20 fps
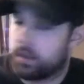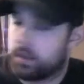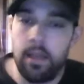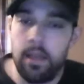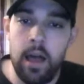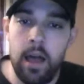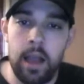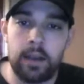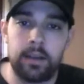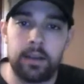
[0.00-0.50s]

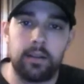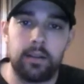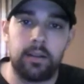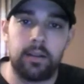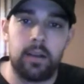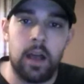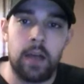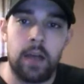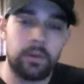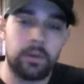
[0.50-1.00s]
Glock.
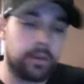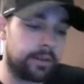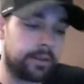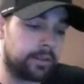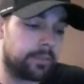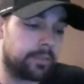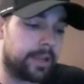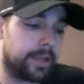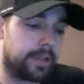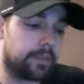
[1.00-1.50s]
I'm going
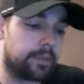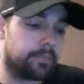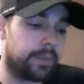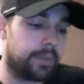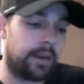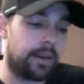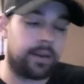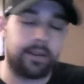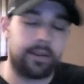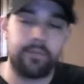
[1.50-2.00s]
to be
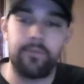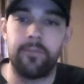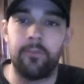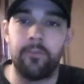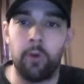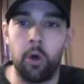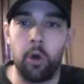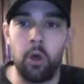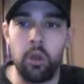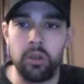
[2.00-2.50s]
comparing
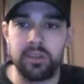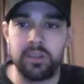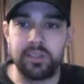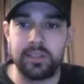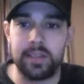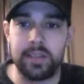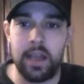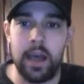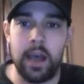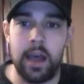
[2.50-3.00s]
full
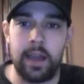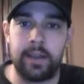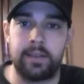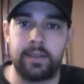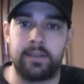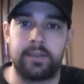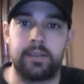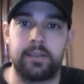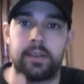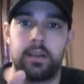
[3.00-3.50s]

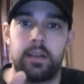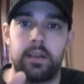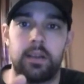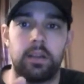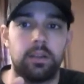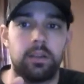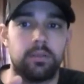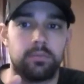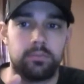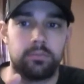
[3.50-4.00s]
size
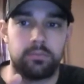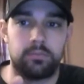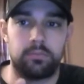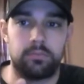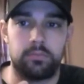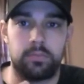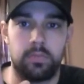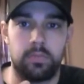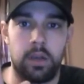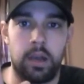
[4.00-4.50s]

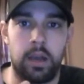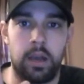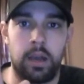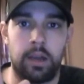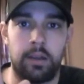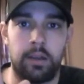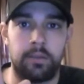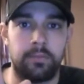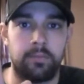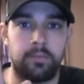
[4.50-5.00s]

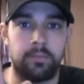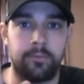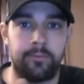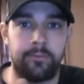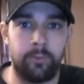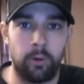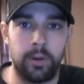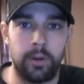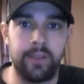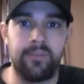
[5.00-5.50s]
uh,
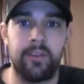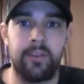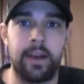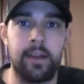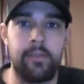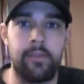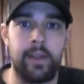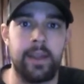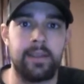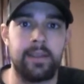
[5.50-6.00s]

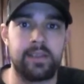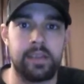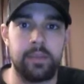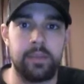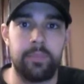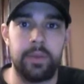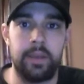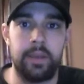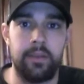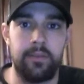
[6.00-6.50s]
45
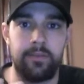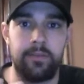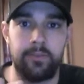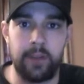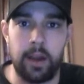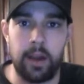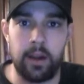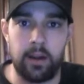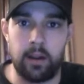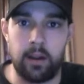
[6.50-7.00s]
ACP
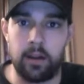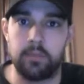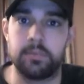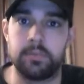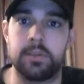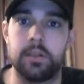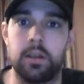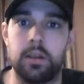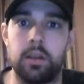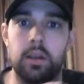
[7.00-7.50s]

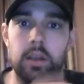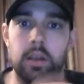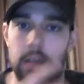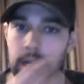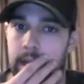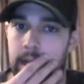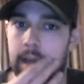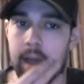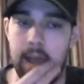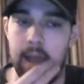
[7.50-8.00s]
firearms.
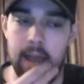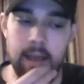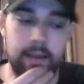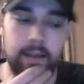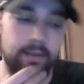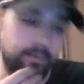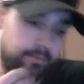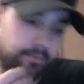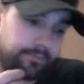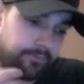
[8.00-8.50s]
Uh,
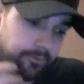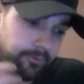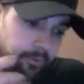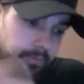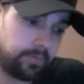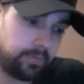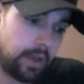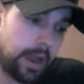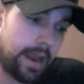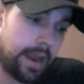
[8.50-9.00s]

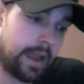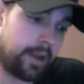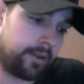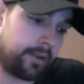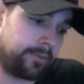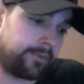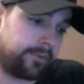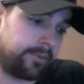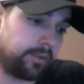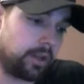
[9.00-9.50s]
from I
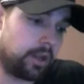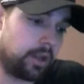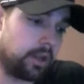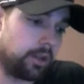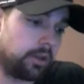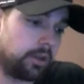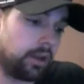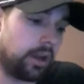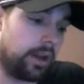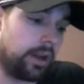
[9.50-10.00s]
have
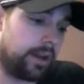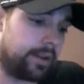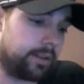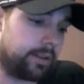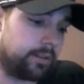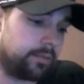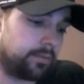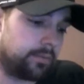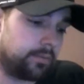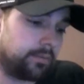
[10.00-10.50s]
uh,
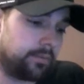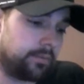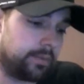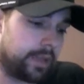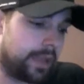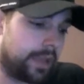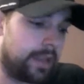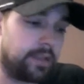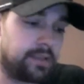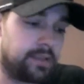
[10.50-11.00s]

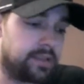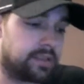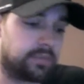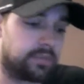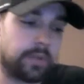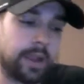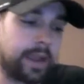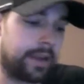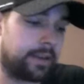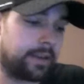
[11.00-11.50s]
the easiest
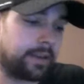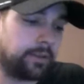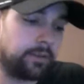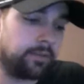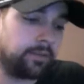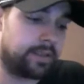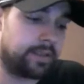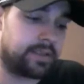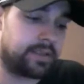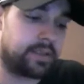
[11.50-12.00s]
way I can do
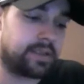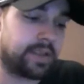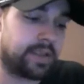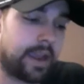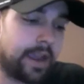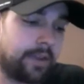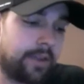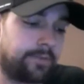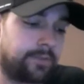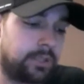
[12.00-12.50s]
this is I
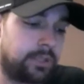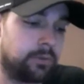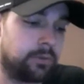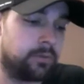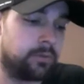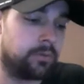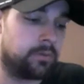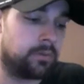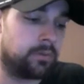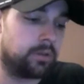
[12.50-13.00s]
have
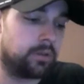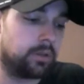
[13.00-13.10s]
two,